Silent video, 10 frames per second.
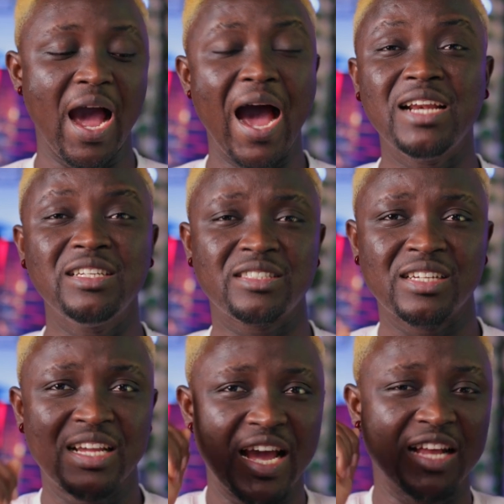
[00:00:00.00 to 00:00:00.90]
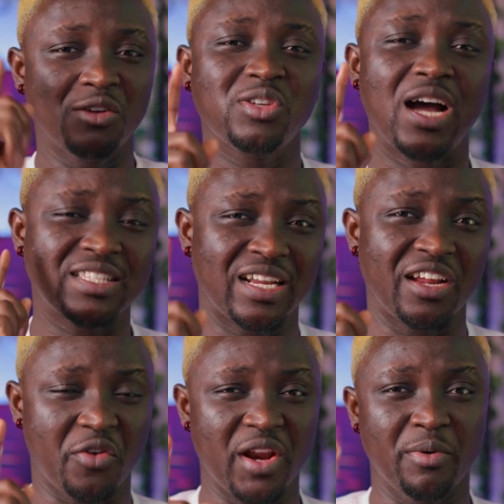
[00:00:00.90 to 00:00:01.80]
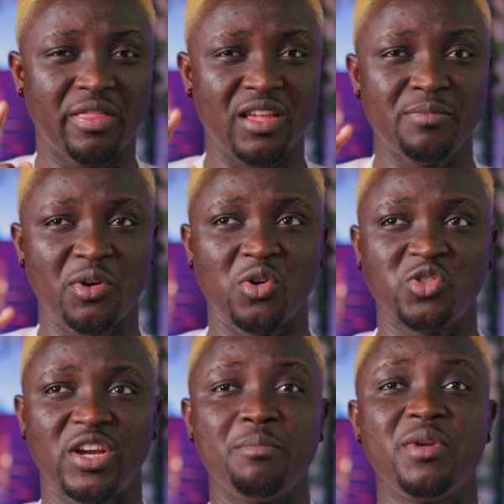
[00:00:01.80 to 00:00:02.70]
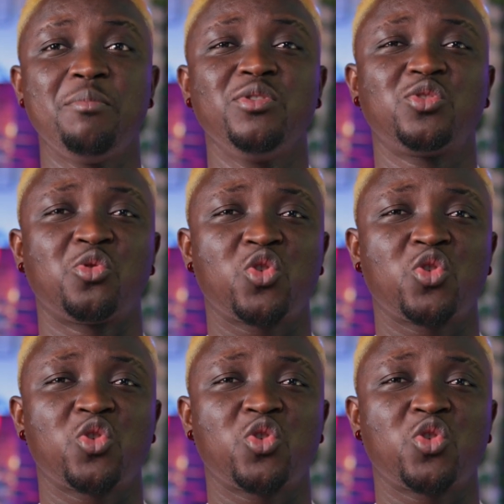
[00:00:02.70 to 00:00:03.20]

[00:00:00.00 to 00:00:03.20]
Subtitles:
And it also has an incredible thing because you can be able to